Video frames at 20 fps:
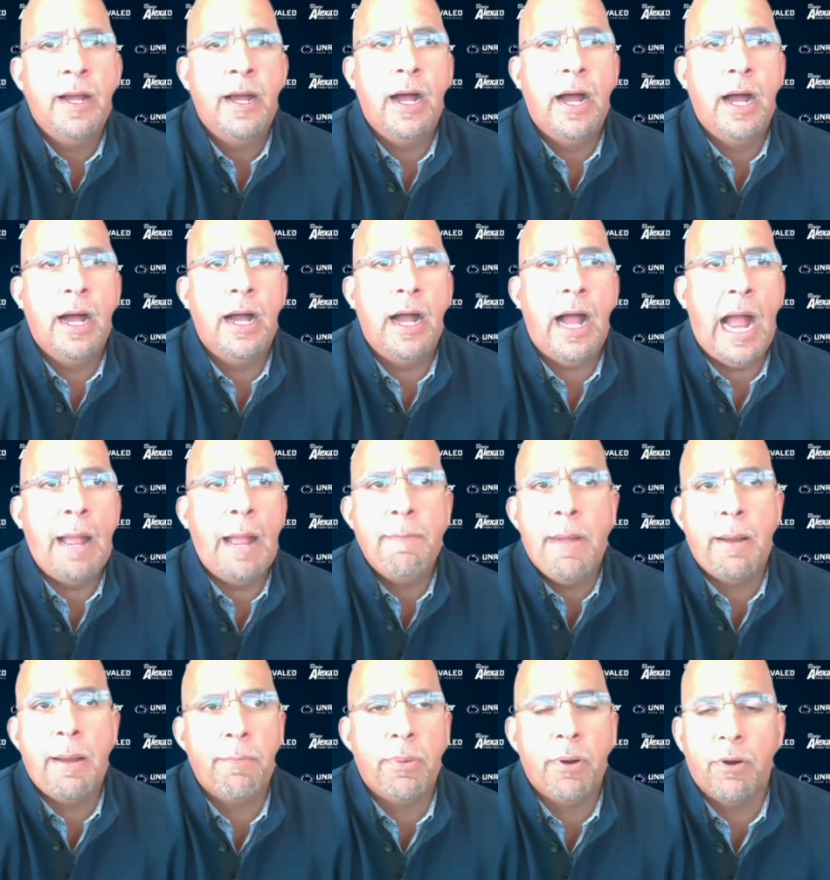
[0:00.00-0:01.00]
I
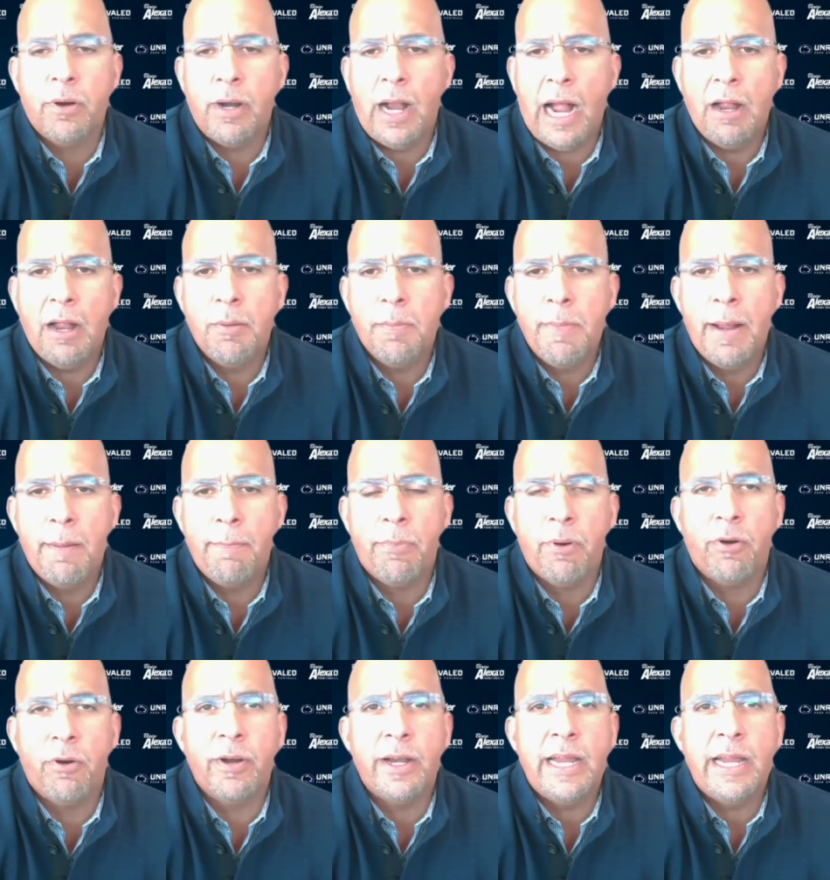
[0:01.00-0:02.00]

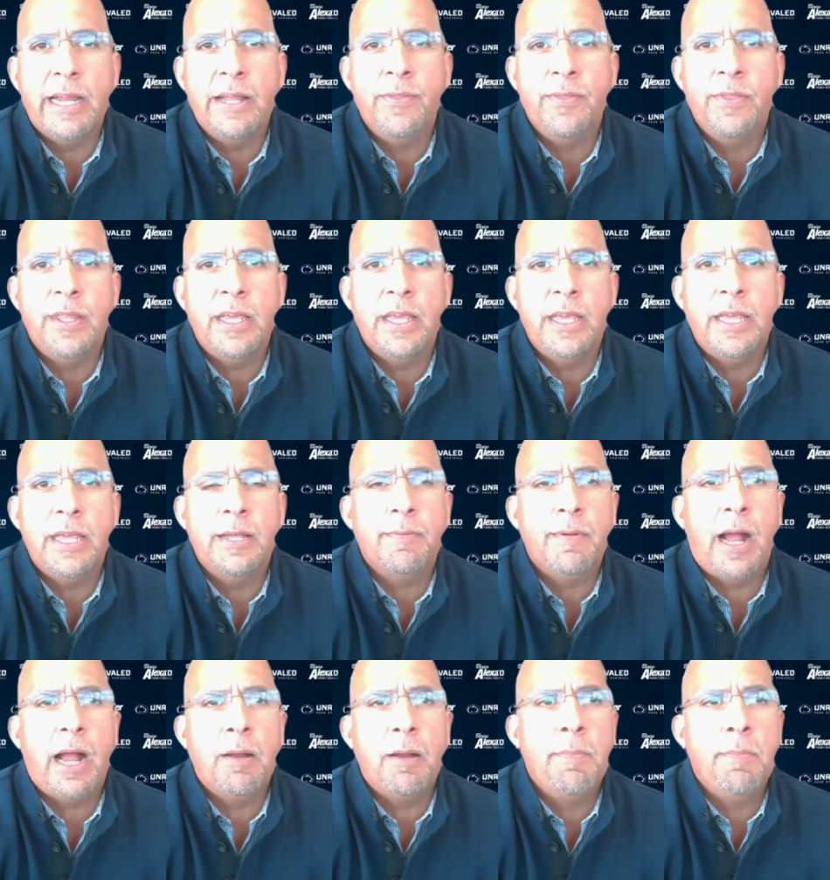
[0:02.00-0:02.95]
remember in the